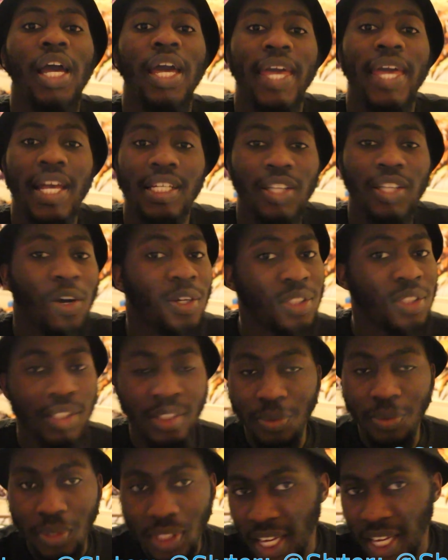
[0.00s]
Yes,
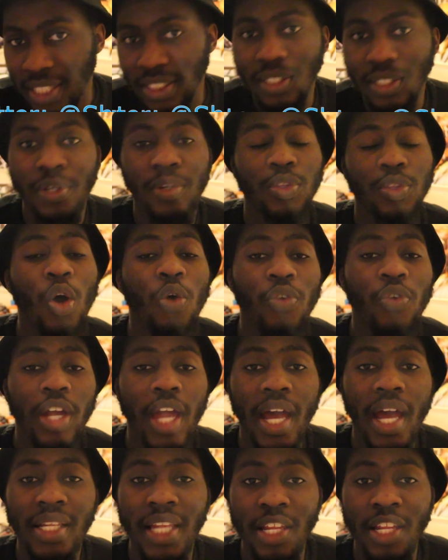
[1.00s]
don't
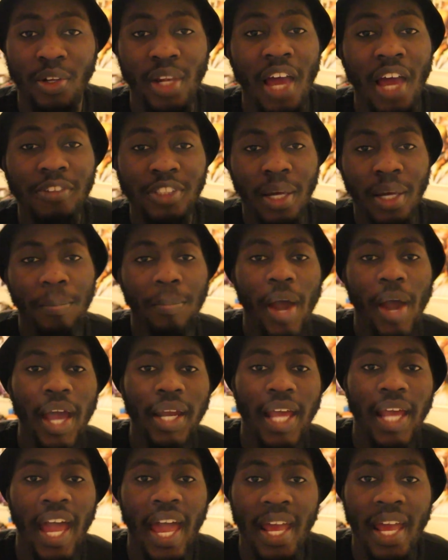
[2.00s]
forget, let your life shine
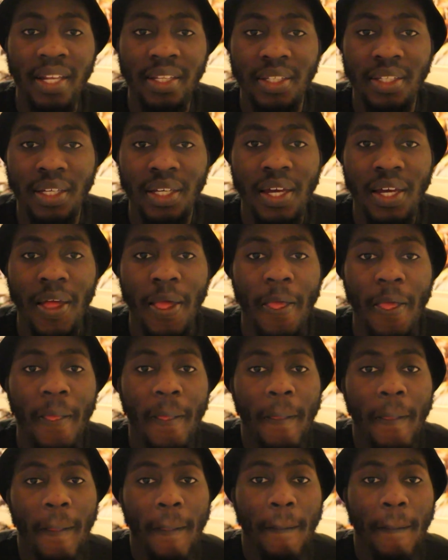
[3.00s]
bright, and
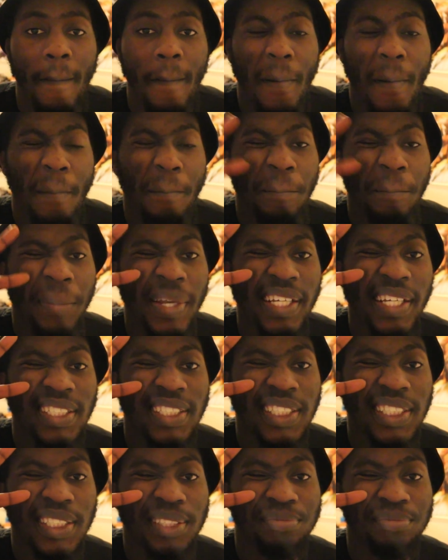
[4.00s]

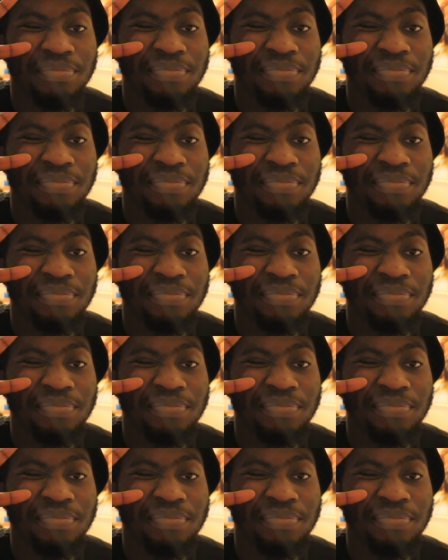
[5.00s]
peace.